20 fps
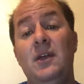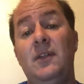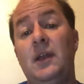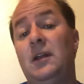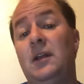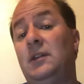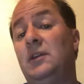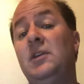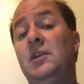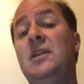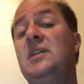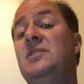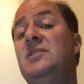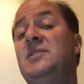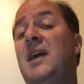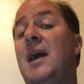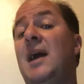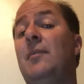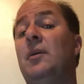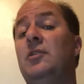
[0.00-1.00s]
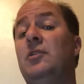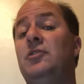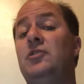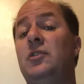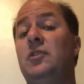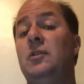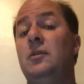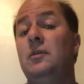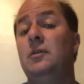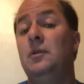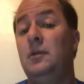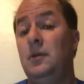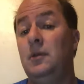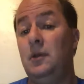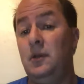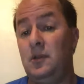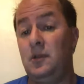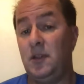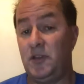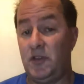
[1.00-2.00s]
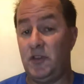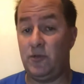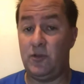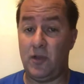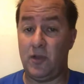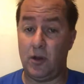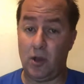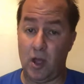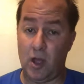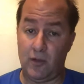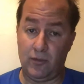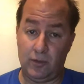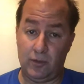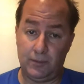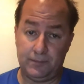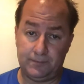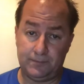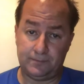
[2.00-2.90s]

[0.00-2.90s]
that clearly established that this was unlawful.